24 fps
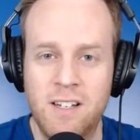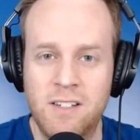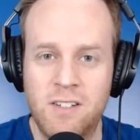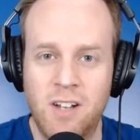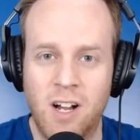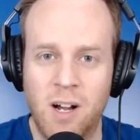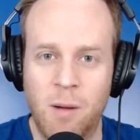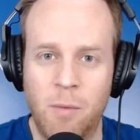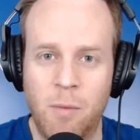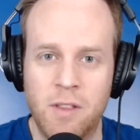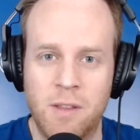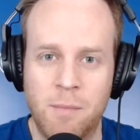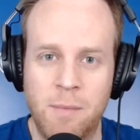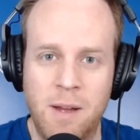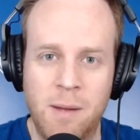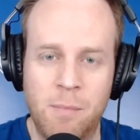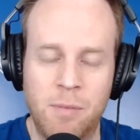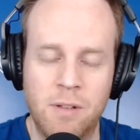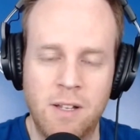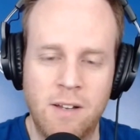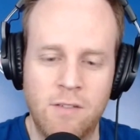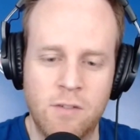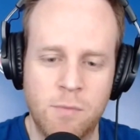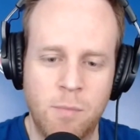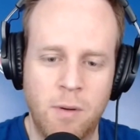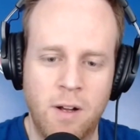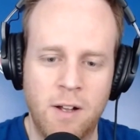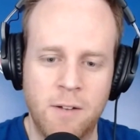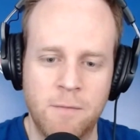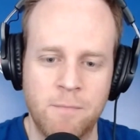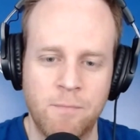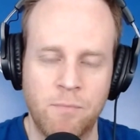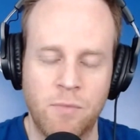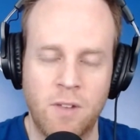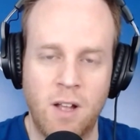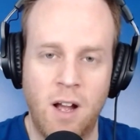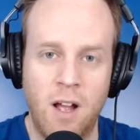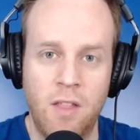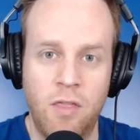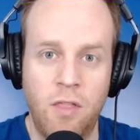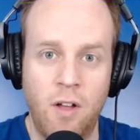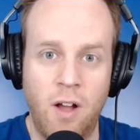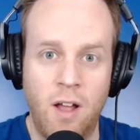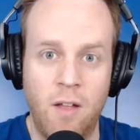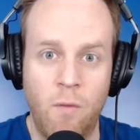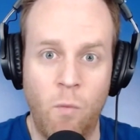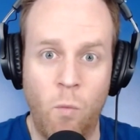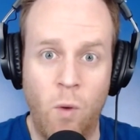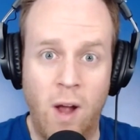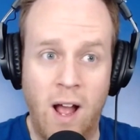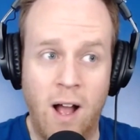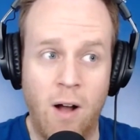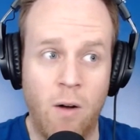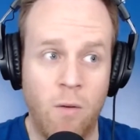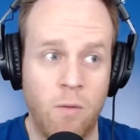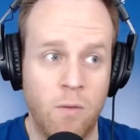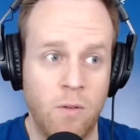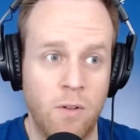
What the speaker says: talk about the Maple Leafs, but I thought, wow,